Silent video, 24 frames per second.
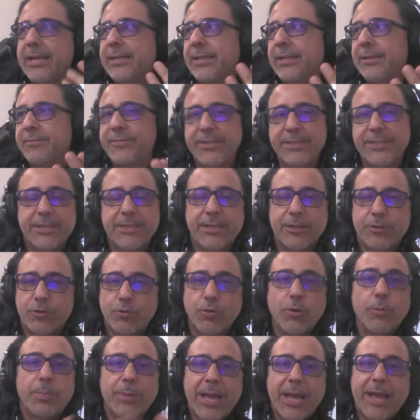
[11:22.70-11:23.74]
and VGLI
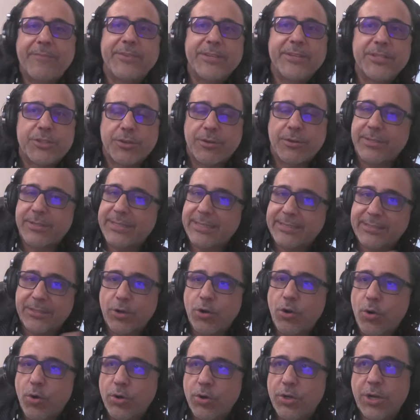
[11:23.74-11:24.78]
group life insurance as a
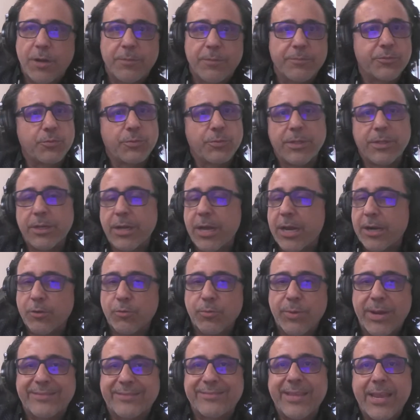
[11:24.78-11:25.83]
whole comes with a lot of
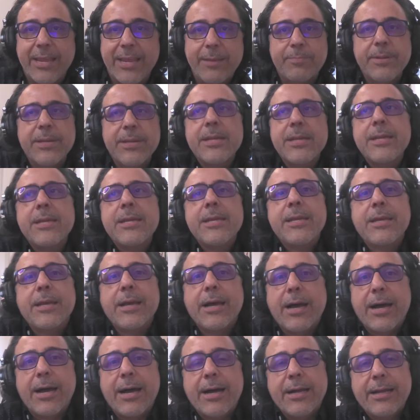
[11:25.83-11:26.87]
red tape.
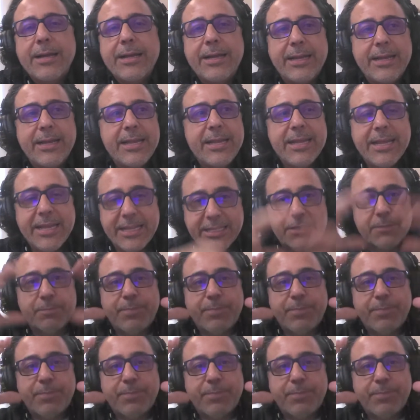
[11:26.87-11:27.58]
It's